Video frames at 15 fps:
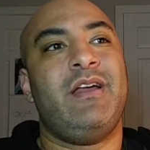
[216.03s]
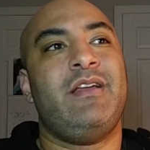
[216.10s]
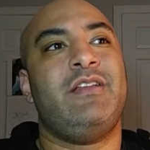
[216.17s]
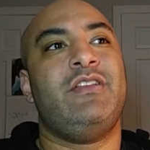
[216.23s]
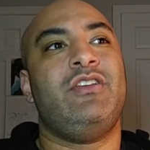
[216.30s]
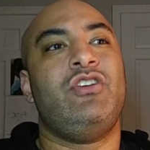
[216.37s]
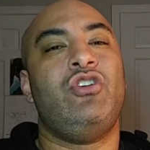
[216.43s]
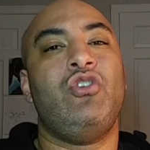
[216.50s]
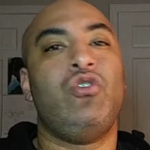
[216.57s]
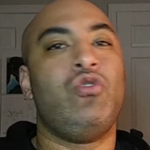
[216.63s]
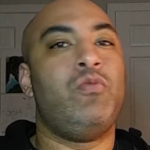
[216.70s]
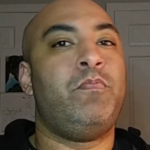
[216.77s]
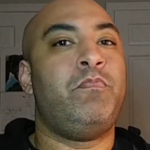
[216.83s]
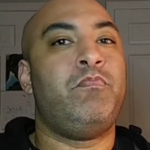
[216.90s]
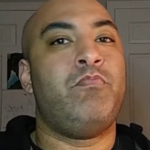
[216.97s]
who
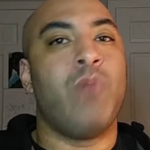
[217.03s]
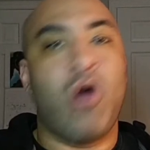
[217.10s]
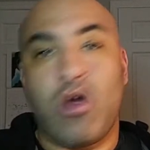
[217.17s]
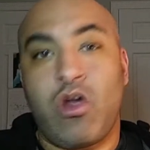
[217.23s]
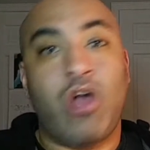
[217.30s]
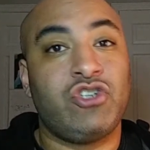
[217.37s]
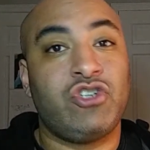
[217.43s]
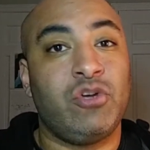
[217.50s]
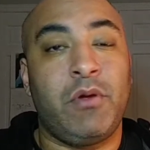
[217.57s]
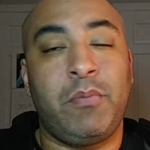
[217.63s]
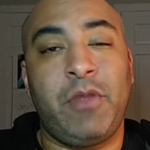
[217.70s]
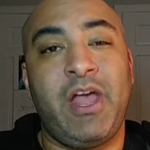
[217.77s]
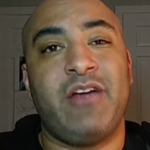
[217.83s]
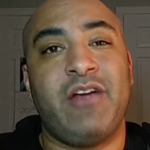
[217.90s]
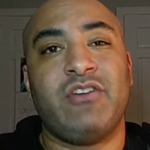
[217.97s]
are auctionable
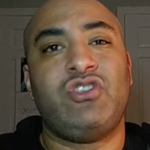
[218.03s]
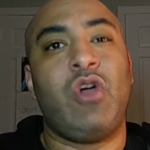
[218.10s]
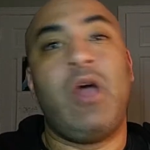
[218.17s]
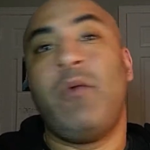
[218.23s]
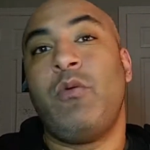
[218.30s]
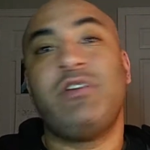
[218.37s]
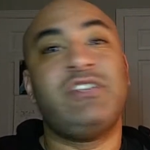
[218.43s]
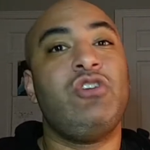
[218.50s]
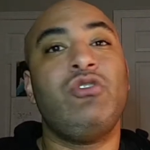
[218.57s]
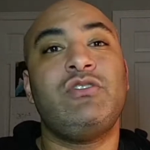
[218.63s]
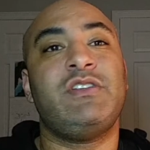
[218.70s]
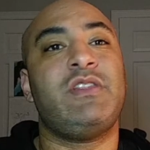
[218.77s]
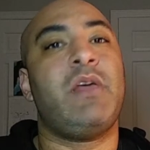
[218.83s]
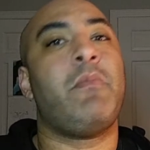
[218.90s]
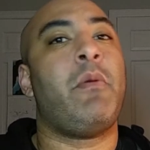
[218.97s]
players. So I wasn't using
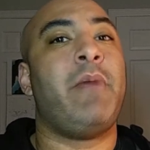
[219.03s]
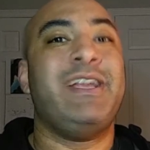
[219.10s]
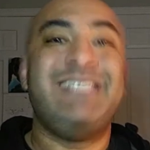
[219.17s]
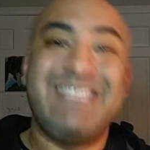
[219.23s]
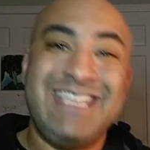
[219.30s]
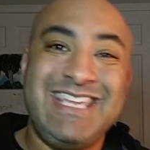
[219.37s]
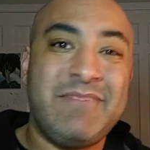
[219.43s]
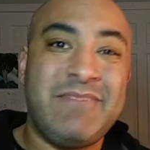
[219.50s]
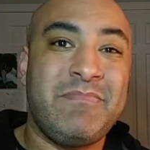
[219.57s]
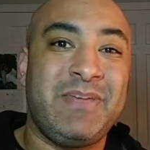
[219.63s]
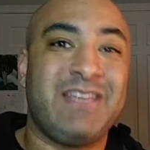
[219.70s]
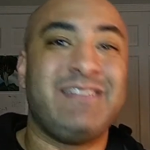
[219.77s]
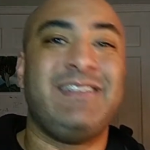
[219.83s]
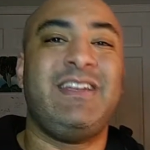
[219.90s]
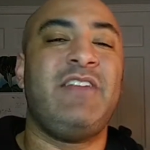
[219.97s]
them on my team
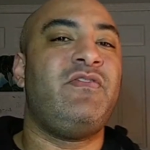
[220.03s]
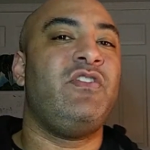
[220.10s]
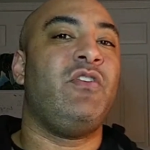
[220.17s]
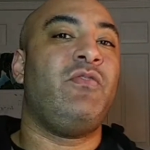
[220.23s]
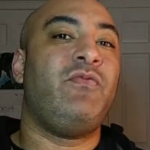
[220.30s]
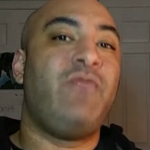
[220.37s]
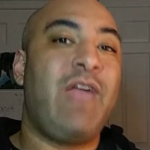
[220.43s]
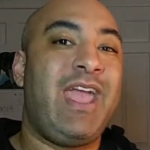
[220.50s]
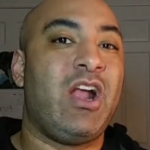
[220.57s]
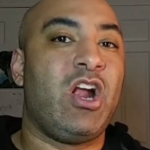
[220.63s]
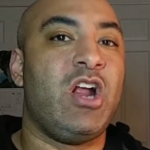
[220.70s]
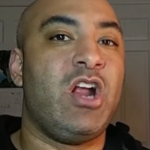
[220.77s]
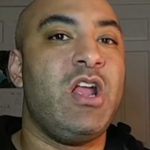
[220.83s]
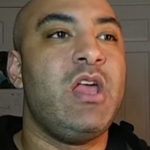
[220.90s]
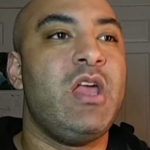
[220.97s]
because it didn't feel fair.
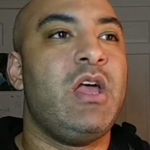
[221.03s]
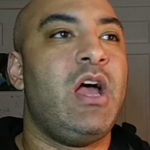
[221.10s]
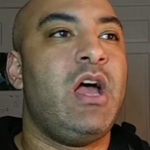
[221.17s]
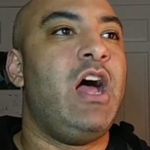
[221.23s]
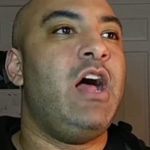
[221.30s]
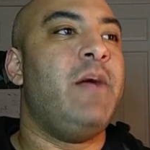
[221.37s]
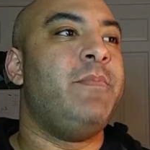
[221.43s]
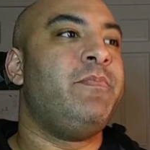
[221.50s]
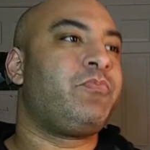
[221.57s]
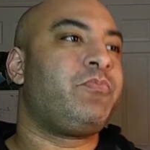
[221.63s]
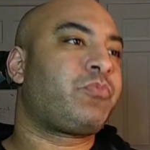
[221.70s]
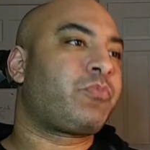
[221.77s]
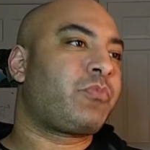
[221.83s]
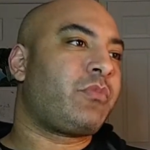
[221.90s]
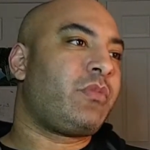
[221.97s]

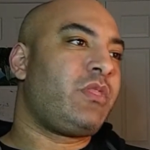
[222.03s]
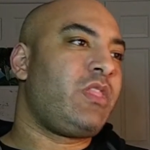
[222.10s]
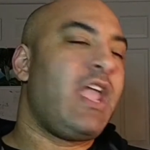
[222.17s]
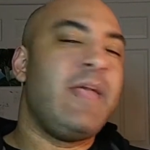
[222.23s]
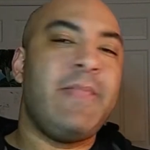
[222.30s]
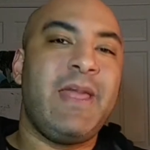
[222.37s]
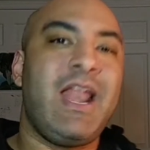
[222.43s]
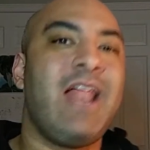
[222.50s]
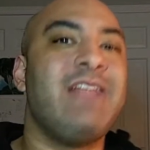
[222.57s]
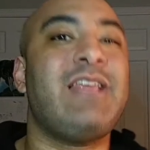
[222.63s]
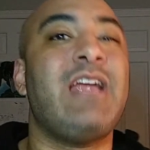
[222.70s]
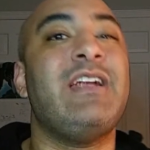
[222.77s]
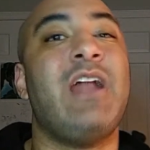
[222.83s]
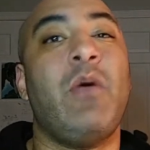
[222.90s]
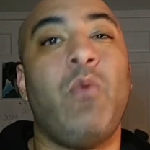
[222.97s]
And then I
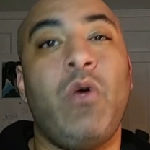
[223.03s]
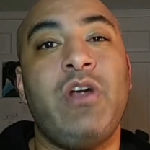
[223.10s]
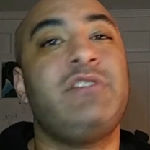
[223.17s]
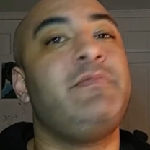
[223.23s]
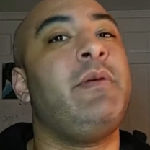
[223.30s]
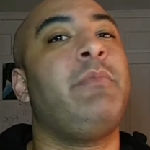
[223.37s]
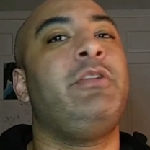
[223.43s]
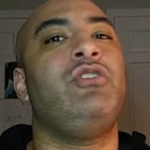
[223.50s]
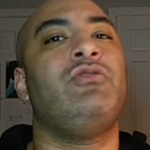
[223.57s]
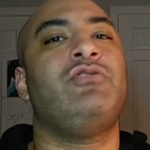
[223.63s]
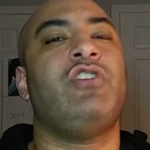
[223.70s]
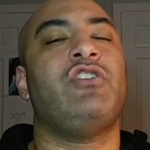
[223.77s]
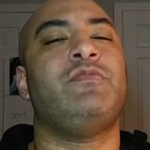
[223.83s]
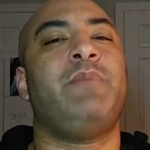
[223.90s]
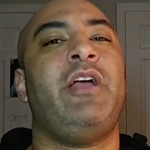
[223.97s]
decided I wanted to be able to use
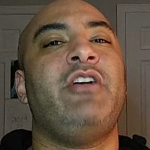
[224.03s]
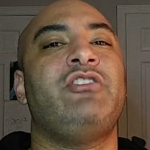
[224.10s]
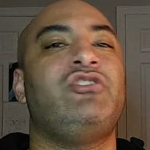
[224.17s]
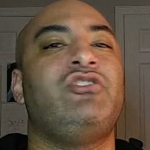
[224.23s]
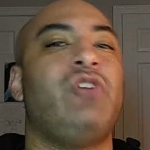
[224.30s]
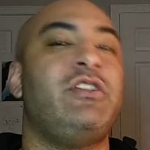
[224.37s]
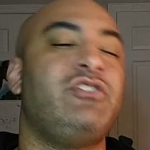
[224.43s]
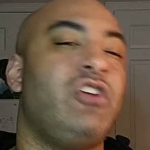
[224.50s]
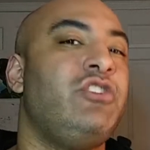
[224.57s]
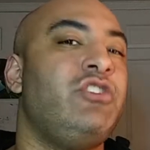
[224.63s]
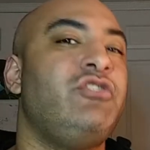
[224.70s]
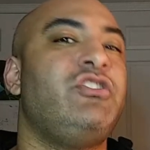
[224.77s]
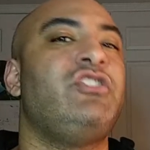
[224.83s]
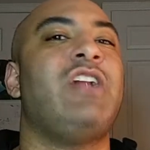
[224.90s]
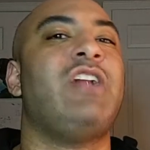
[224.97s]
those players, so I started
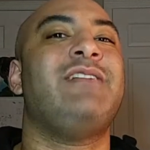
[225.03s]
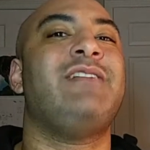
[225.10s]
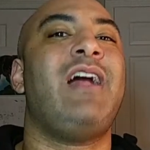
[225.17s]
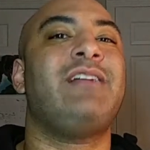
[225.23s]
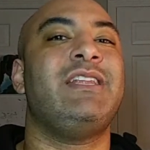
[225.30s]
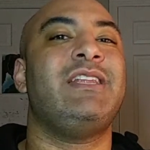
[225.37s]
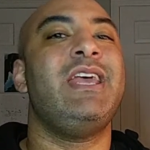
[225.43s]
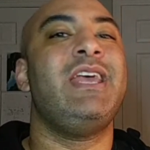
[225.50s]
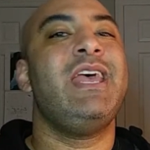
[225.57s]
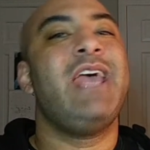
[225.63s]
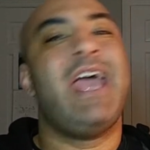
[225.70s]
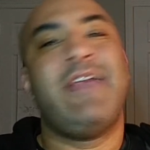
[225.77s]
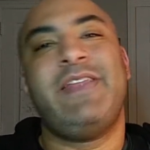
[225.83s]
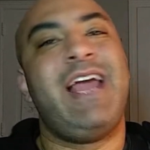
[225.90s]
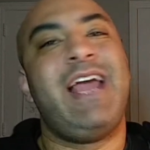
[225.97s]
using John Stockton,
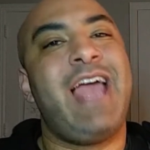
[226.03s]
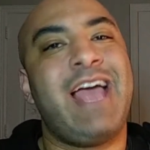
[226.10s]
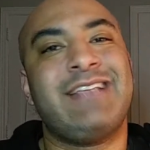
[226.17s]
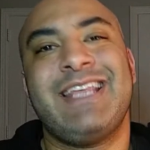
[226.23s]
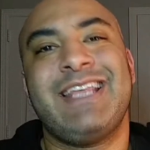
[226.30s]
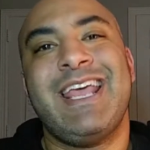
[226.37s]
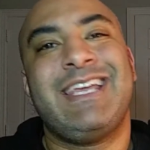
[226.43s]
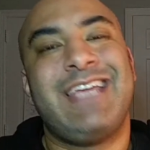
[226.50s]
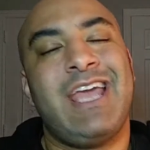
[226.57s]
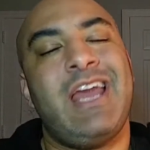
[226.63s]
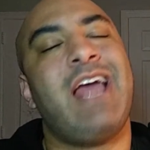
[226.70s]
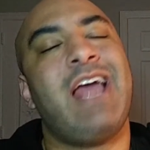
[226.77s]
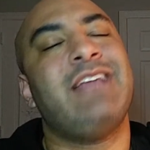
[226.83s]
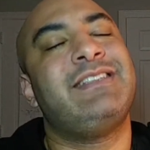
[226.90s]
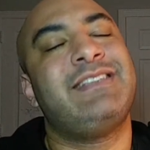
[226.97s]
and then I asked, can
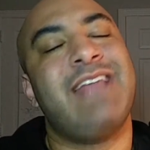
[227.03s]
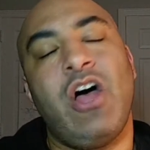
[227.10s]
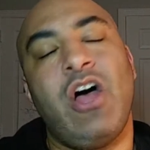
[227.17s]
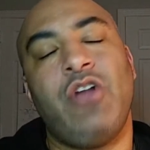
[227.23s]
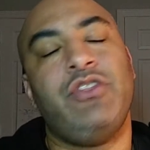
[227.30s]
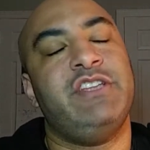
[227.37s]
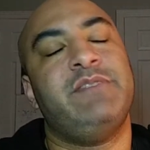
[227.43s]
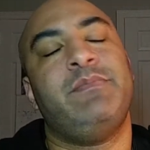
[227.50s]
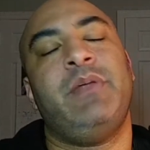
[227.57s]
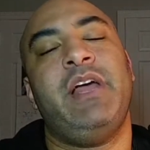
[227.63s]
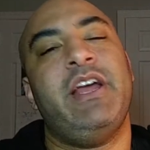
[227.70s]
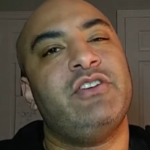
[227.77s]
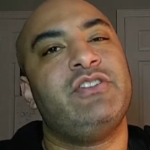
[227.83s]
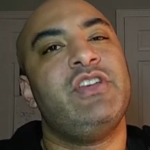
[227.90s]
I sell these players?